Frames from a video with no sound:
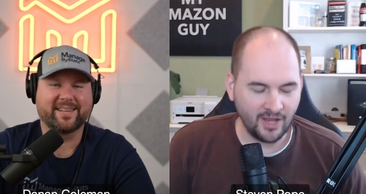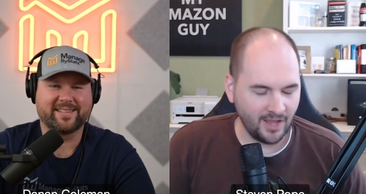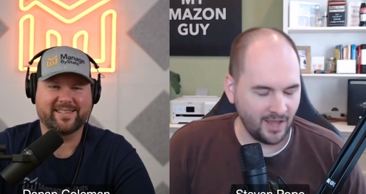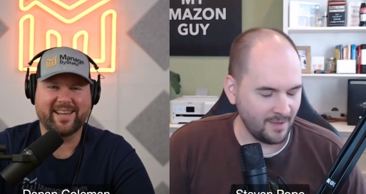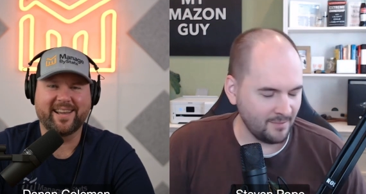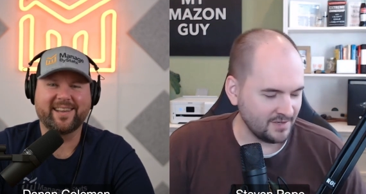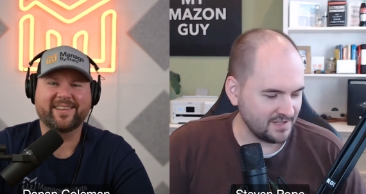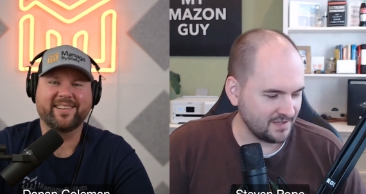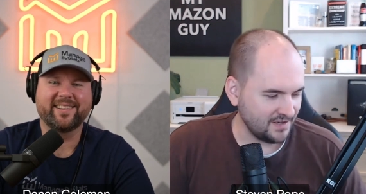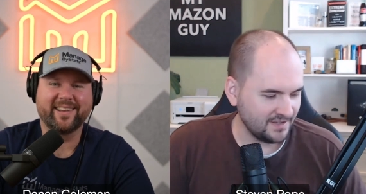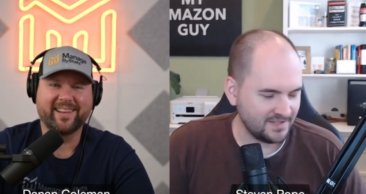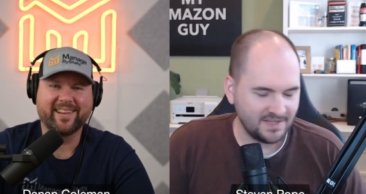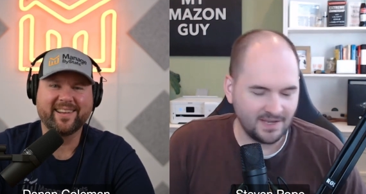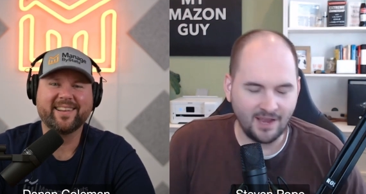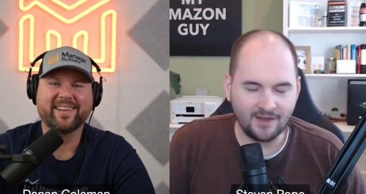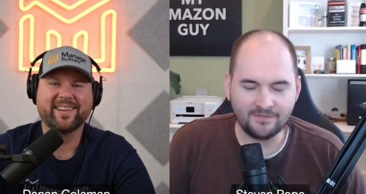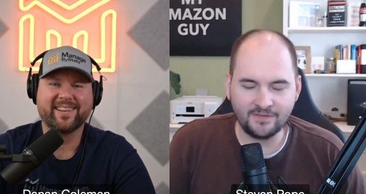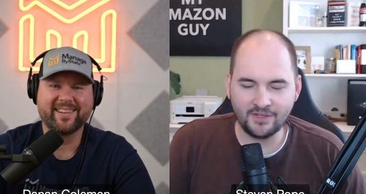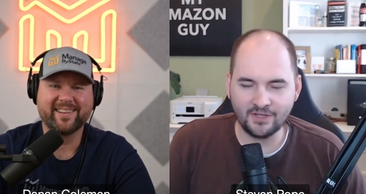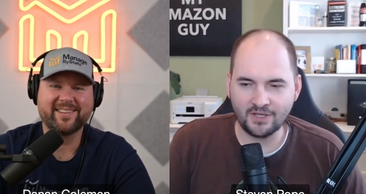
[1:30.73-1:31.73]
Speaker 1: exactly.
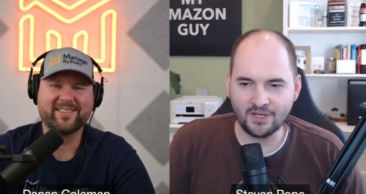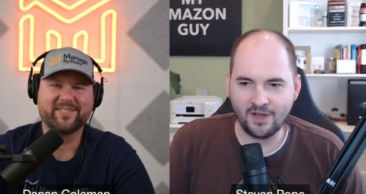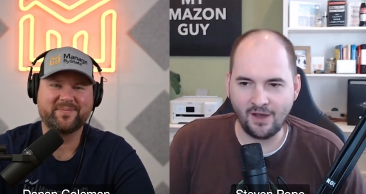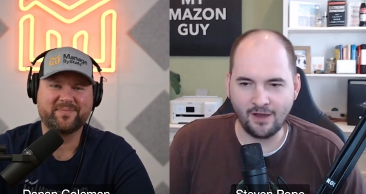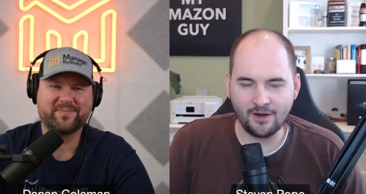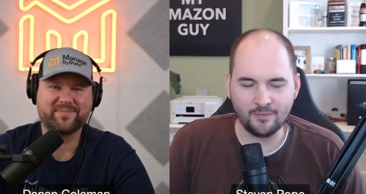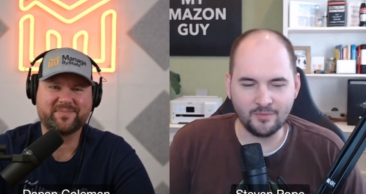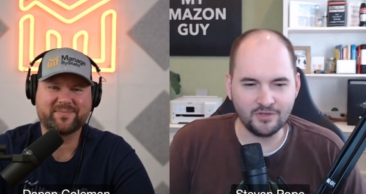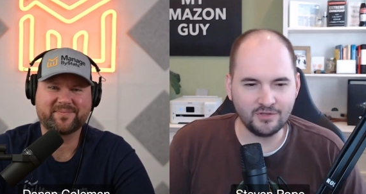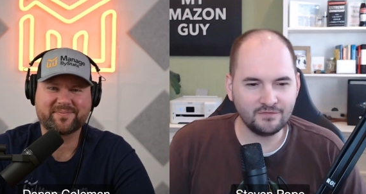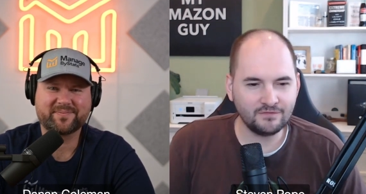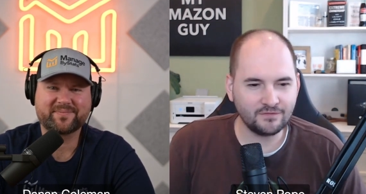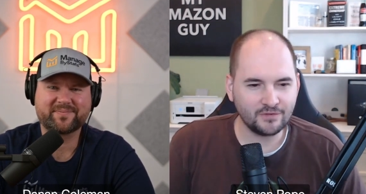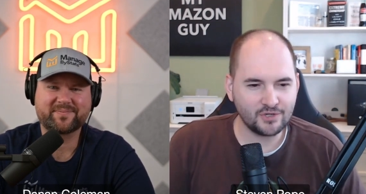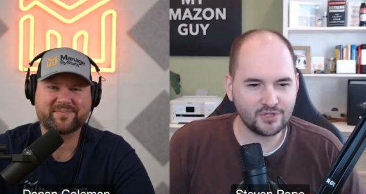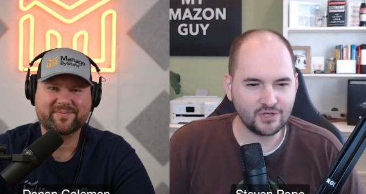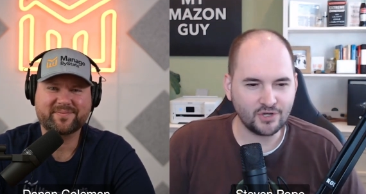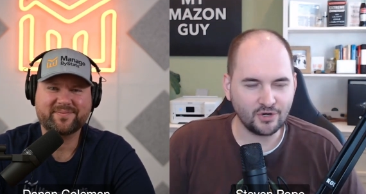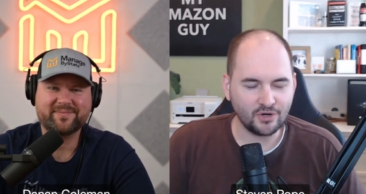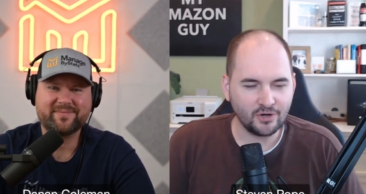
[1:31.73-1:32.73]
Amazon's half the
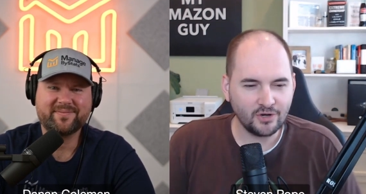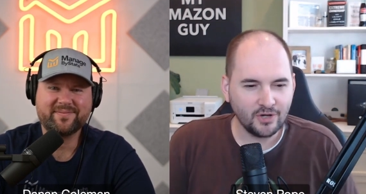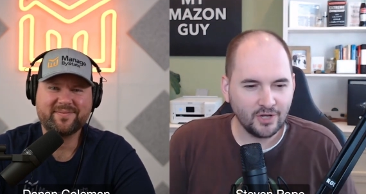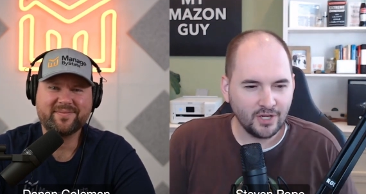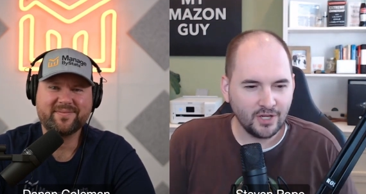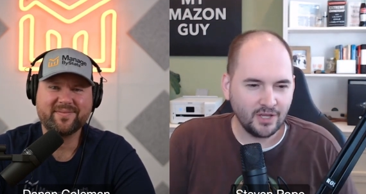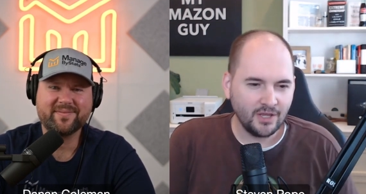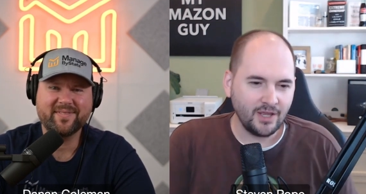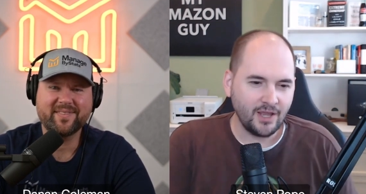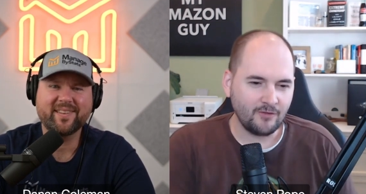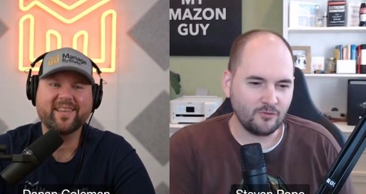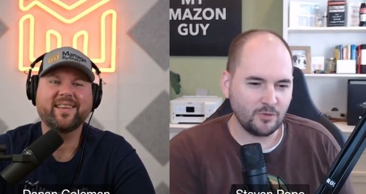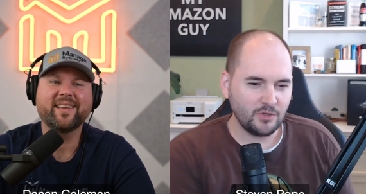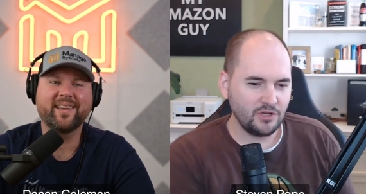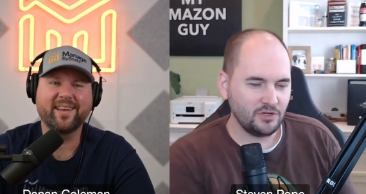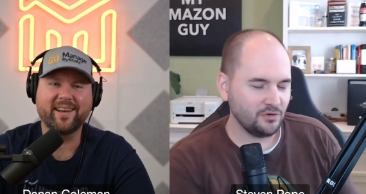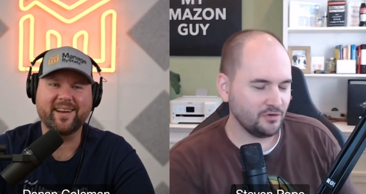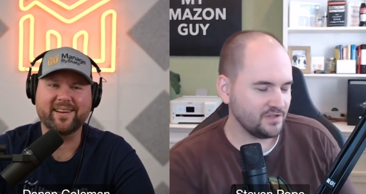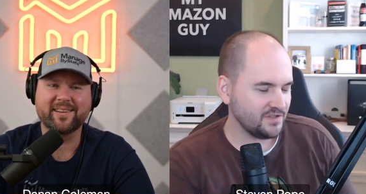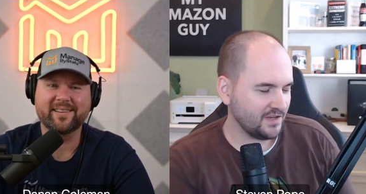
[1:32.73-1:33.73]
economy, for sure.
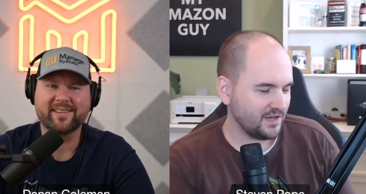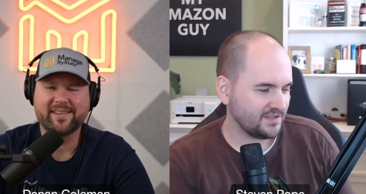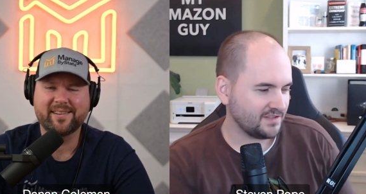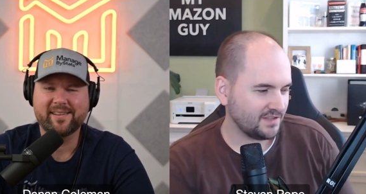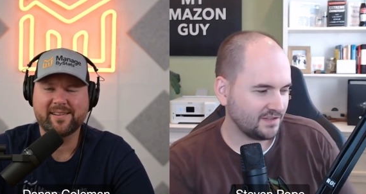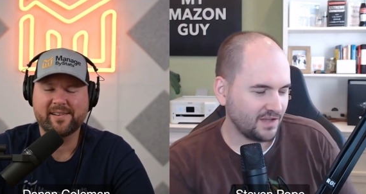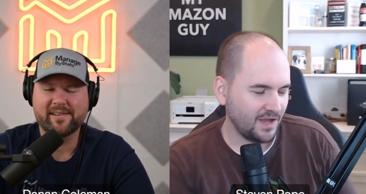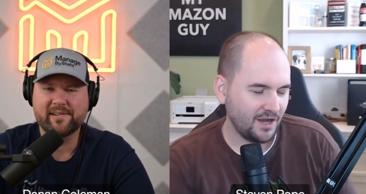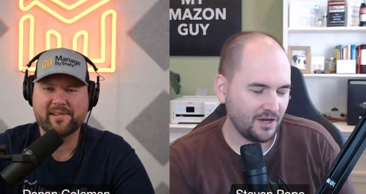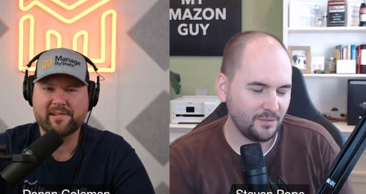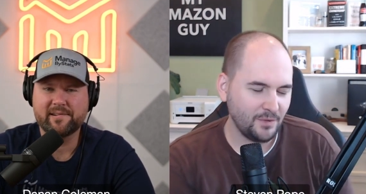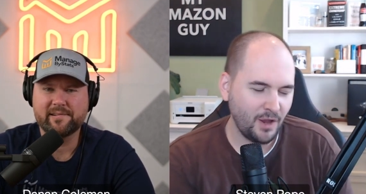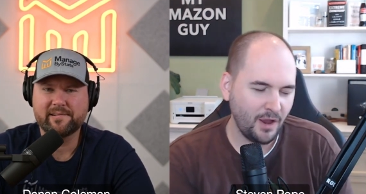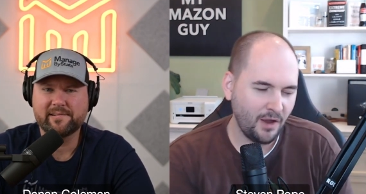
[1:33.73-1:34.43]
Yeah. Everybody always likes to